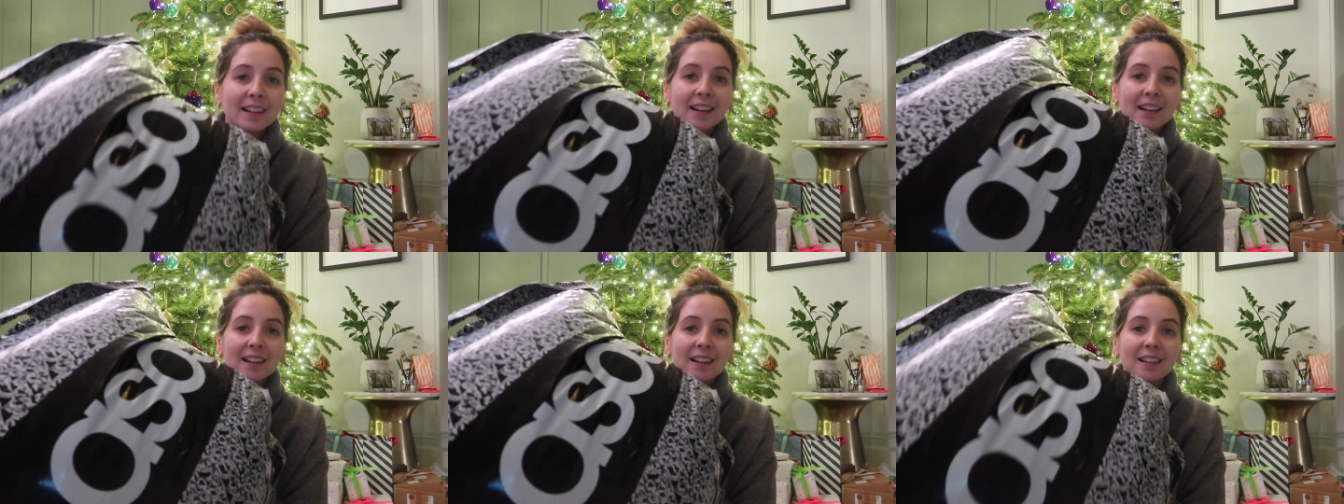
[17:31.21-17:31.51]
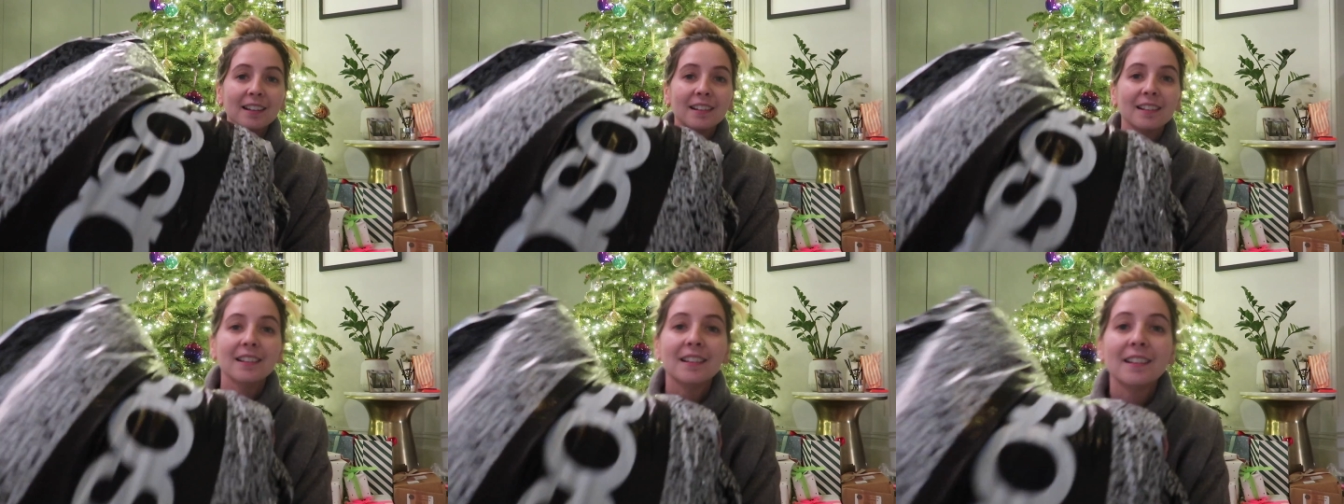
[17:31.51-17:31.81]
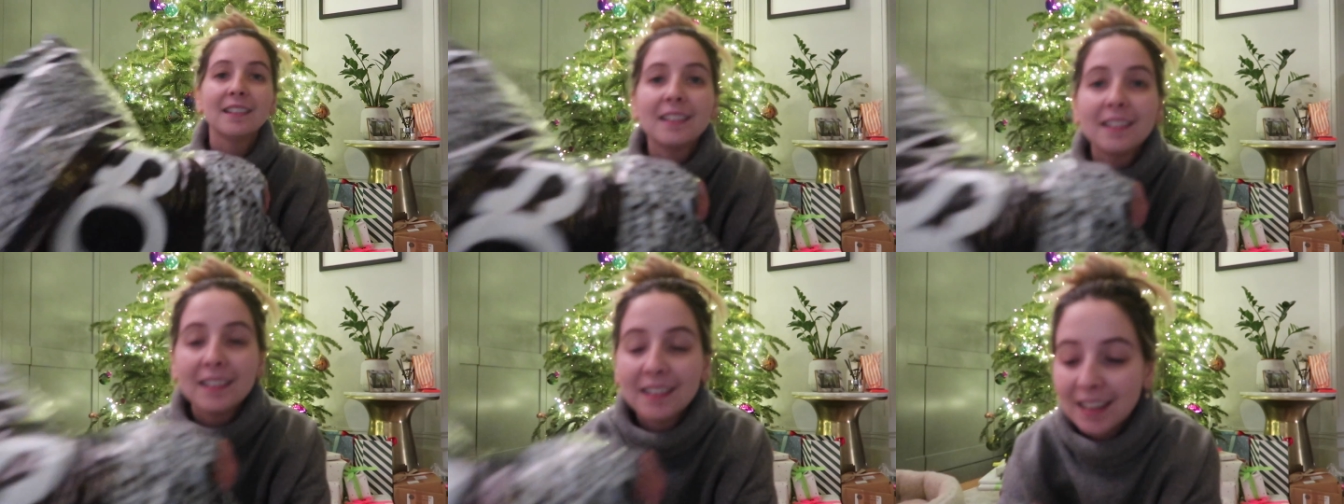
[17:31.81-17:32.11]
a little
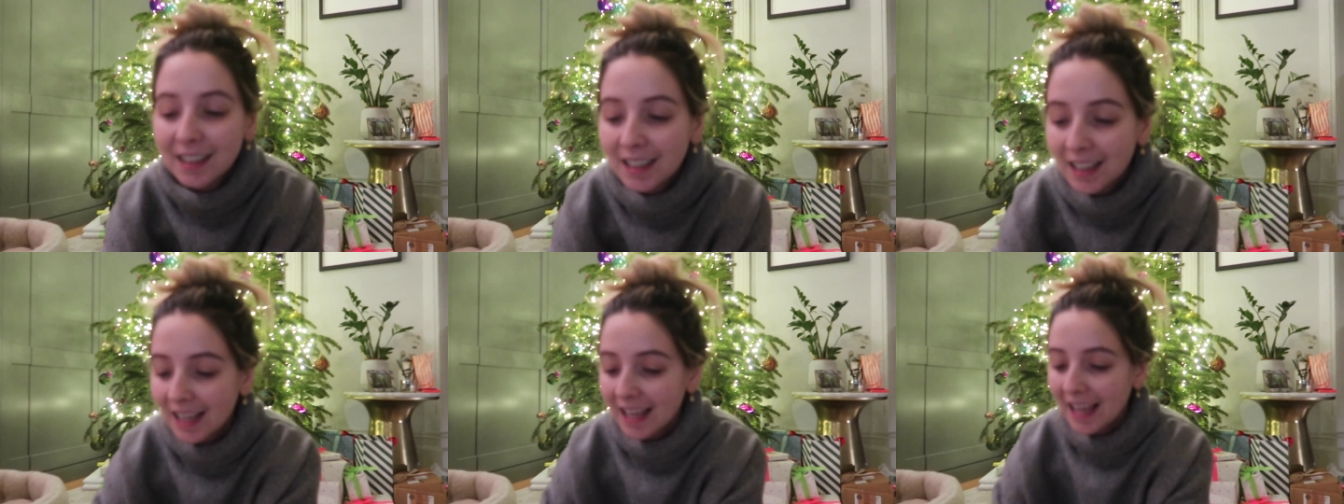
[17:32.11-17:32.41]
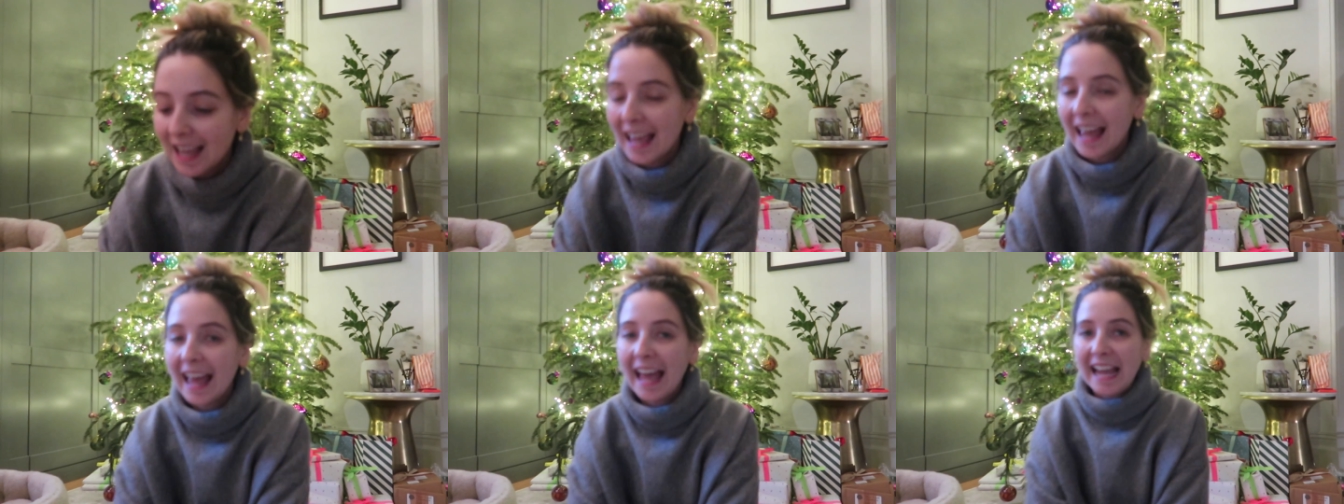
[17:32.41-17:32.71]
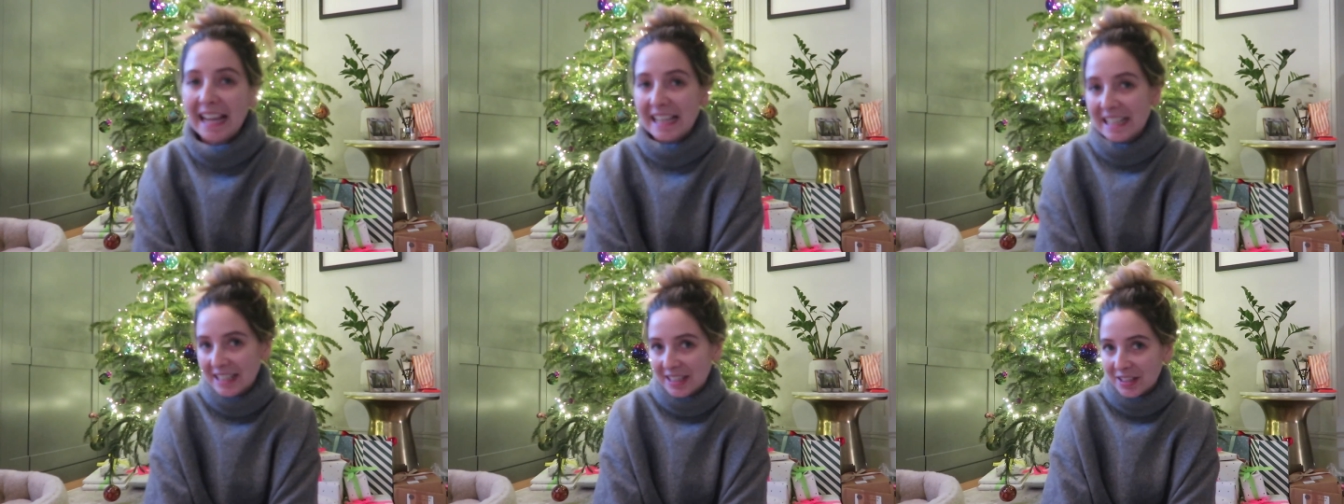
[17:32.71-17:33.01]

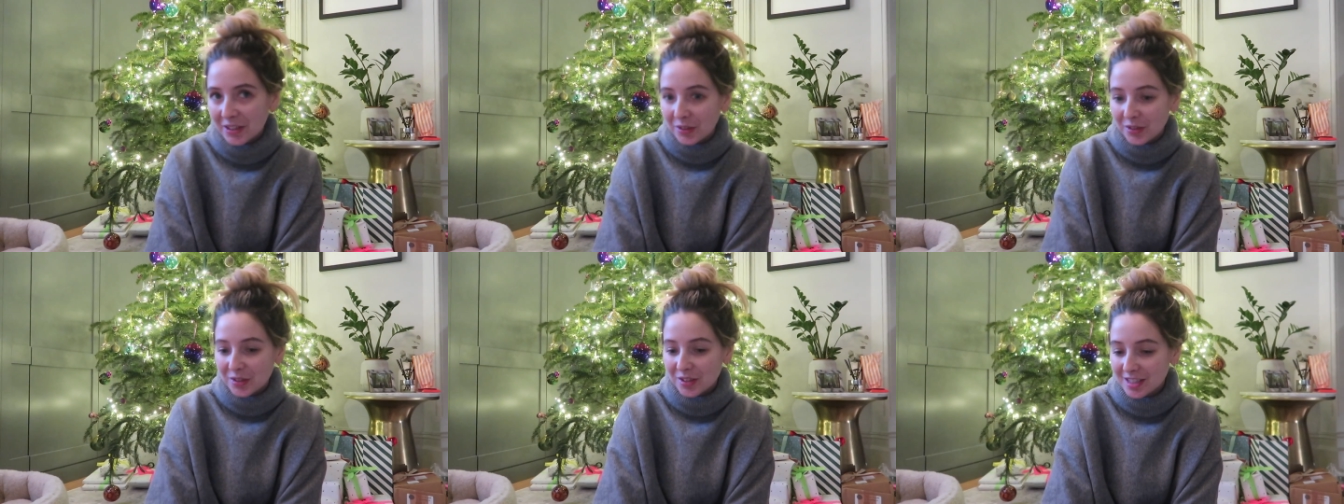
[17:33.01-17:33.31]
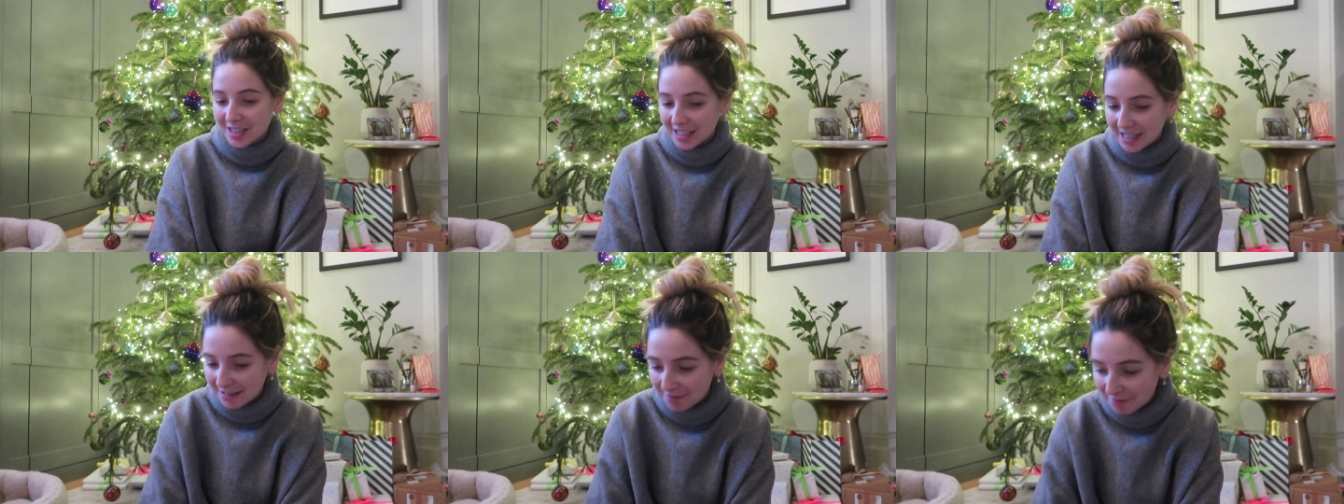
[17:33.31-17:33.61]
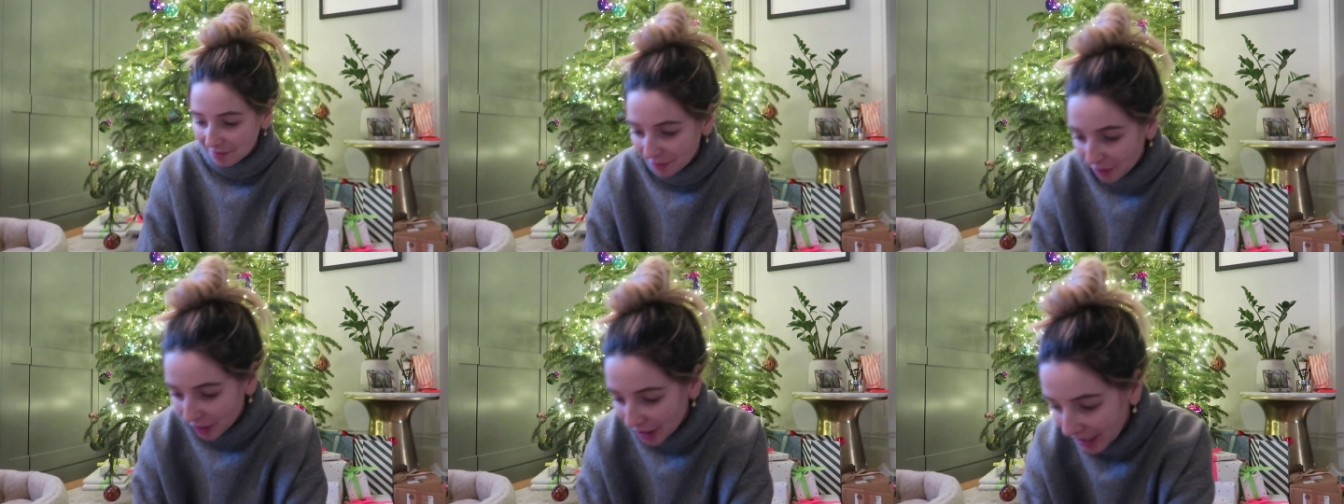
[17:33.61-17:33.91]
ASOS
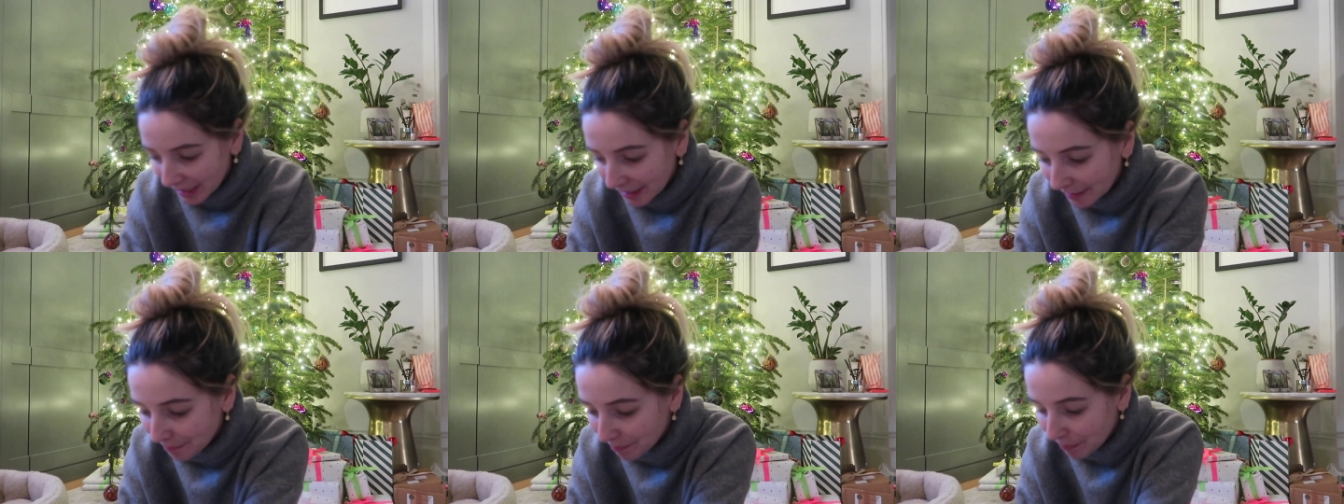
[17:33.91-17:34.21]
delivery.